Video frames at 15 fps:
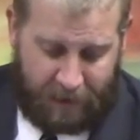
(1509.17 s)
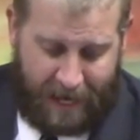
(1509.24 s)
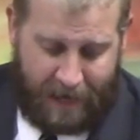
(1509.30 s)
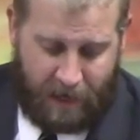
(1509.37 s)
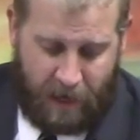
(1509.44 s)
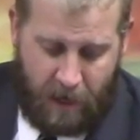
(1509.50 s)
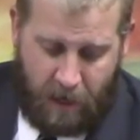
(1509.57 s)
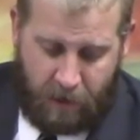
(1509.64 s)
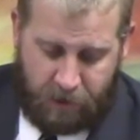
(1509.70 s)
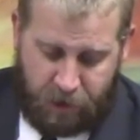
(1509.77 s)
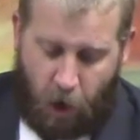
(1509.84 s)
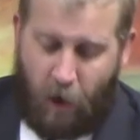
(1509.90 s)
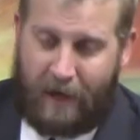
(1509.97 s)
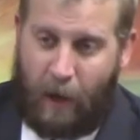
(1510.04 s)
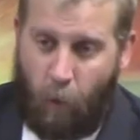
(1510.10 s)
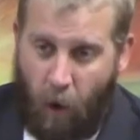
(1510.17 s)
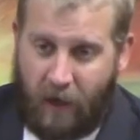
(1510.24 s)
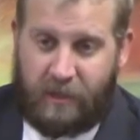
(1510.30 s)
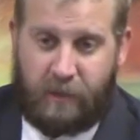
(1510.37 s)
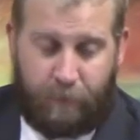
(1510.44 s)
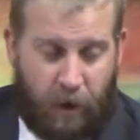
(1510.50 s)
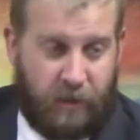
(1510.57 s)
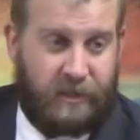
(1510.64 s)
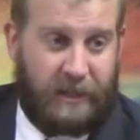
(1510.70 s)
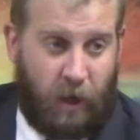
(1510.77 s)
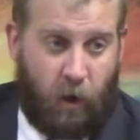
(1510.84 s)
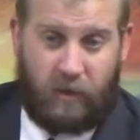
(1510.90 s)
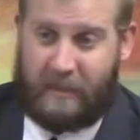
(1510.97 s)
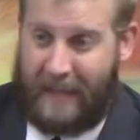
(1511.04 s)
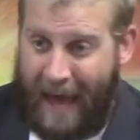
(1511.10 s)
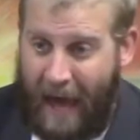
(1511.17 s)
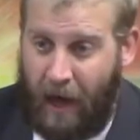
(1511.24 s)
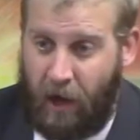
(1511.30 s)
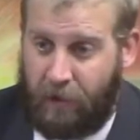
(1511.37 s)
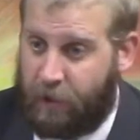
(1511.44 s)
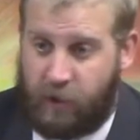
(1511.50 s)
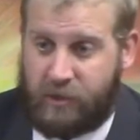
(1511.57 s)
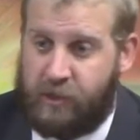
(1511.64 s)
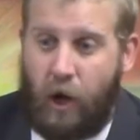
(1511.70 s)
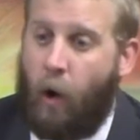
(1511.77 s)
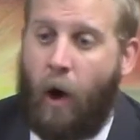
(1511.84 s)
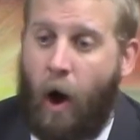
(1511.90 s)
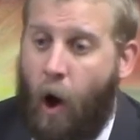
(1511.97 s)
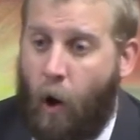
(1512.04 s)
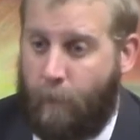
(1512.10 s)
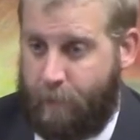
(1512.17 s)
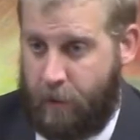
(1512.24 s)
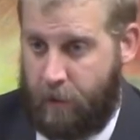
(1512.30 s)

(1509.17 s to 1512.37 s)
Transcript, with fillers: Again, showing that once a person goes to hell, there's no hope.